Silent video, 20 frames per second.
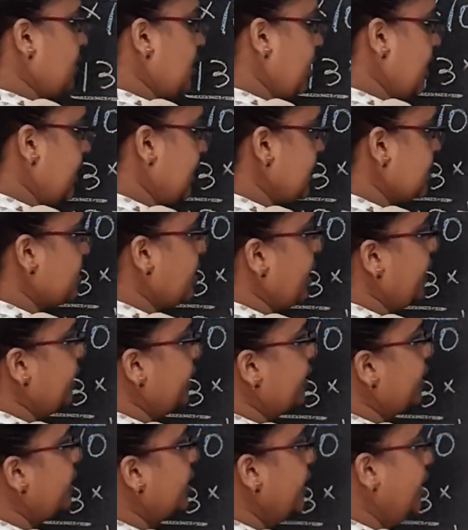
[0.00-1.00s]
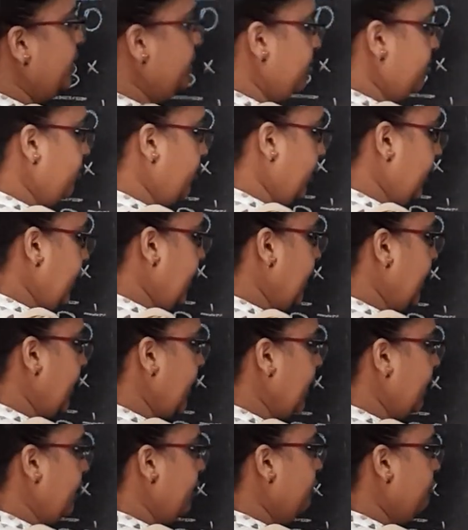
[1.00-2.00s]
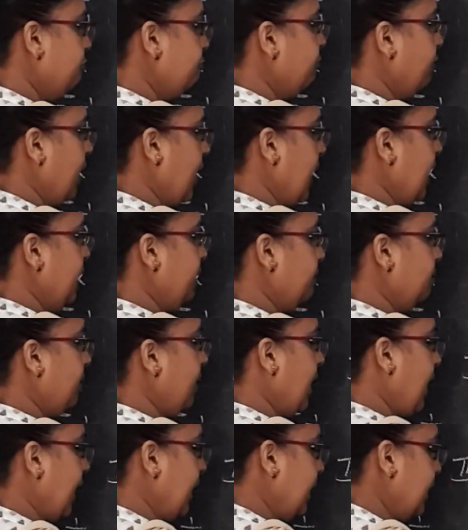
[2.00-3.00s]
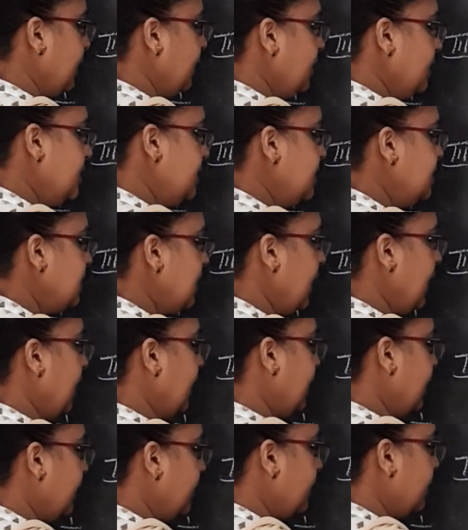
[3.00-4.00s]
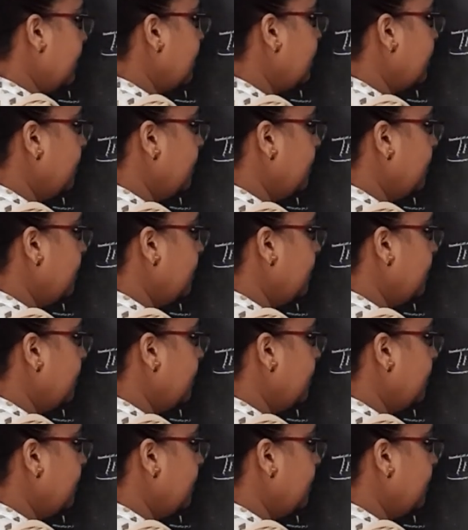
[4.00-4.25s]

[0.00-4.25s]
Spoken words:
Let us write here 3, 5 by 10.